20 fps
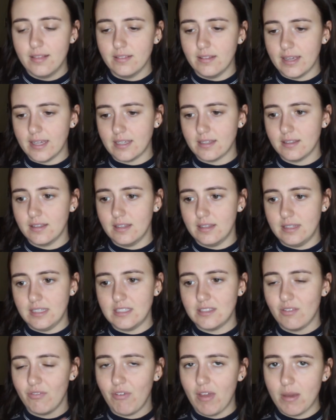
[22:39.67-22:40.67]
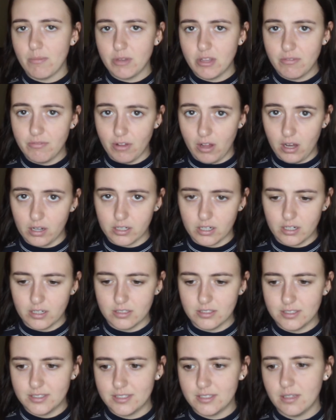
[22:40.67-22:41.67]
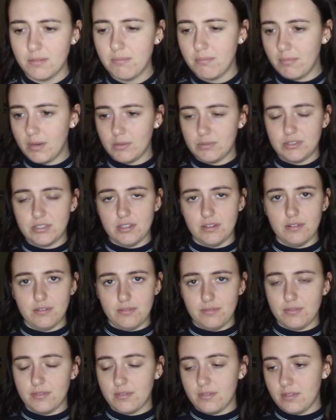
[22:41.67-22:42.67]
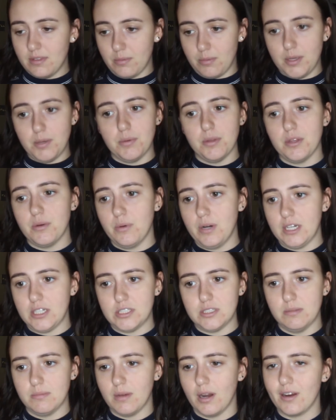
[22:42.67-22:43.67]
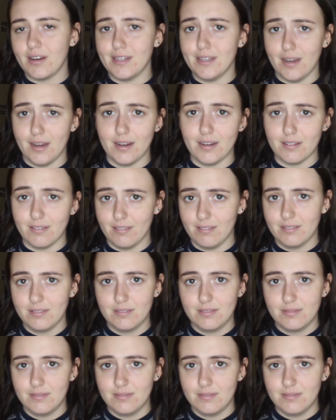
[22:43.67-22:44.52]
Like, these family vloggers, most of the people that watch them are young